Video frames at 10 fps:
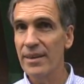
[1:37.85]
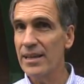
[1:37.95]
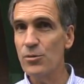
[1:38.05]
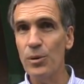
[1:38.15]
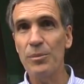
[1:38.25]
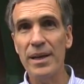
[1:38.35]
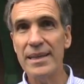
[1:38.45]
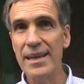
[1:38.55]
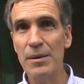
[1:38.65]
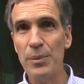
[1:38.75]
That's what
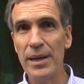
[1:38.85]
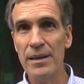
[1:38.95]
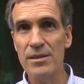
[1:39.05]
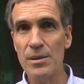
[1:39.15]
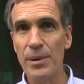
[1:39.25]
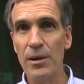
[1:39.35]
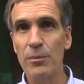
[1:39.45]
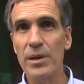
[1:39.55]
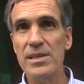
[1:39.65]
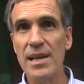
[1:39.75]
my campaign is
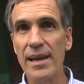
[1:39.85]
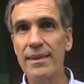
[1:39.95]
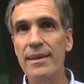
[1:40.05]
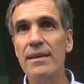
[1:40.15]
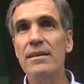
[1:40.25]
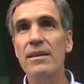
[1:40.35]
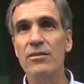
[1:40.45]
about because I think